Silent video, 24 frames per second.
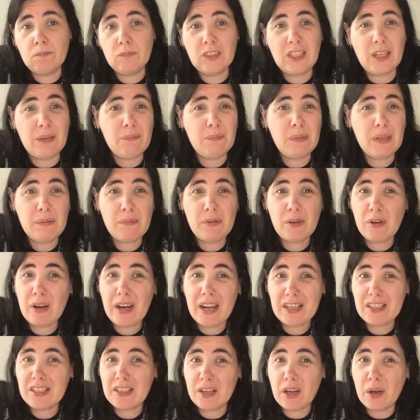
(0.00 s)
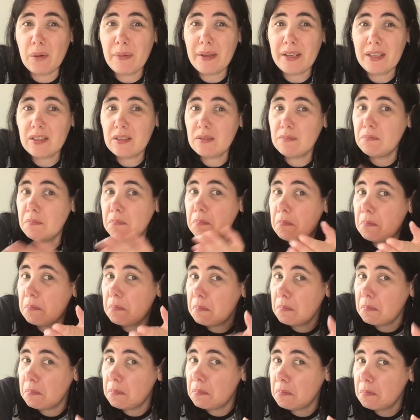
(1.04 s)
10 people will actually comment.
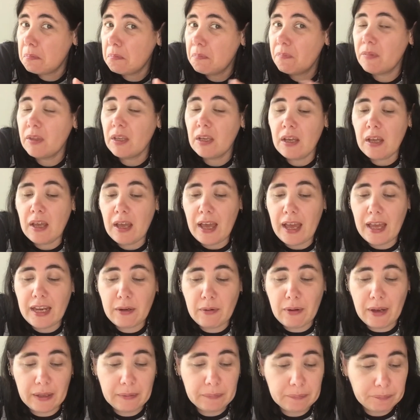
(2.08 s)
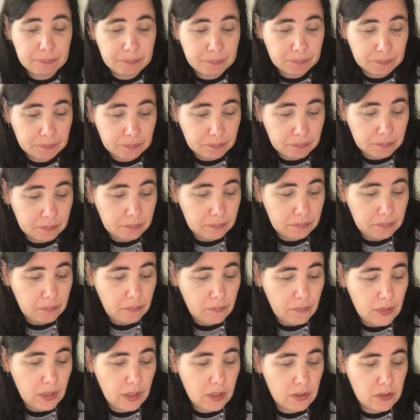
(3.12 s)
Anyway,
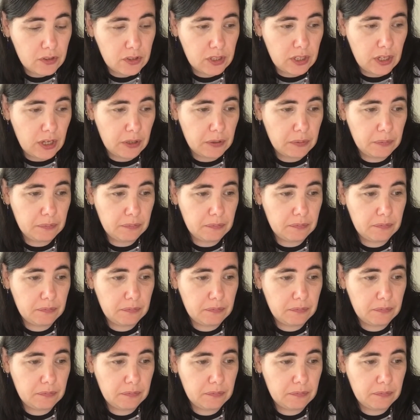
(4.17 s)
so,